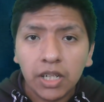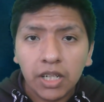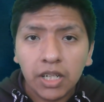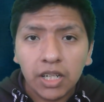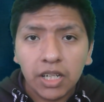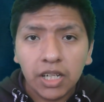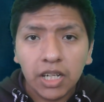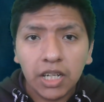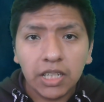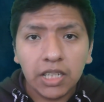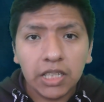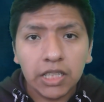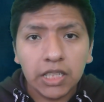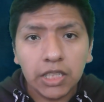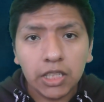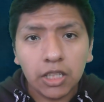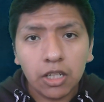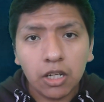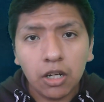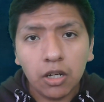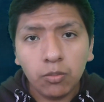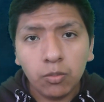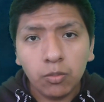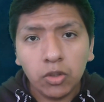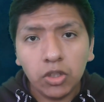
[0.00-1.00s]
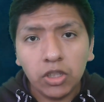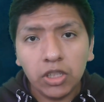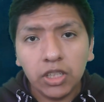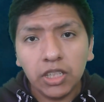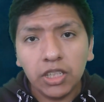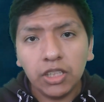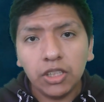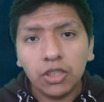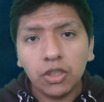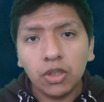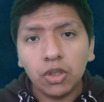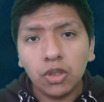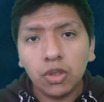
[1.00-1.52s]
it is commonly
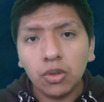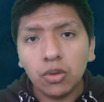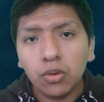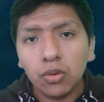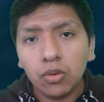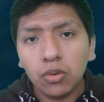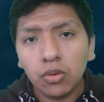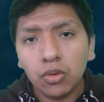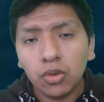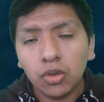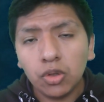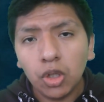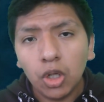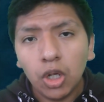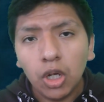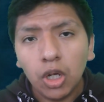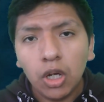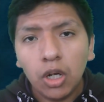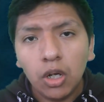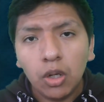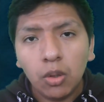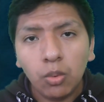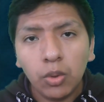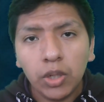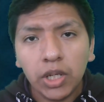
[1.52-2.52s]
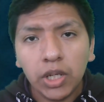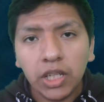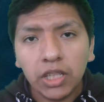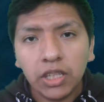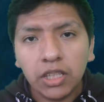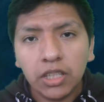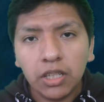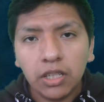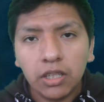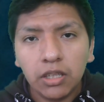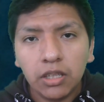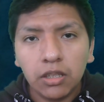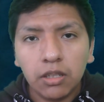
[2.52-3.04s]
used
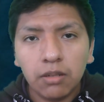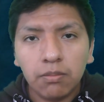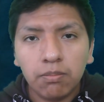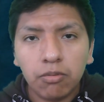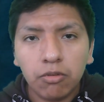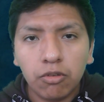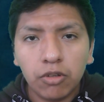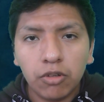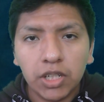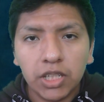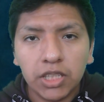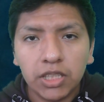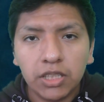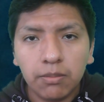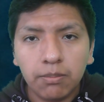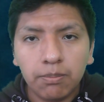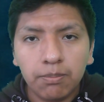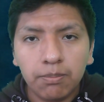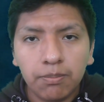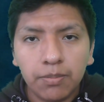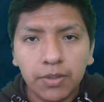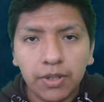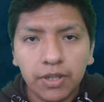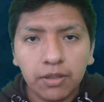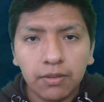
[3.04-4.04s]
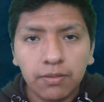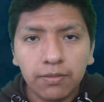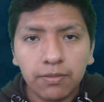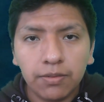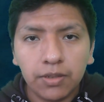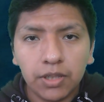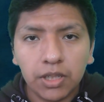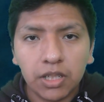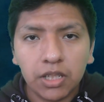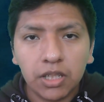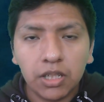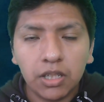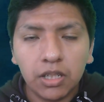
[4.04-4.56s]
with the present
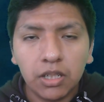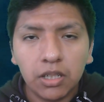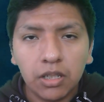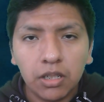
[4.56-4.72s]
perfect,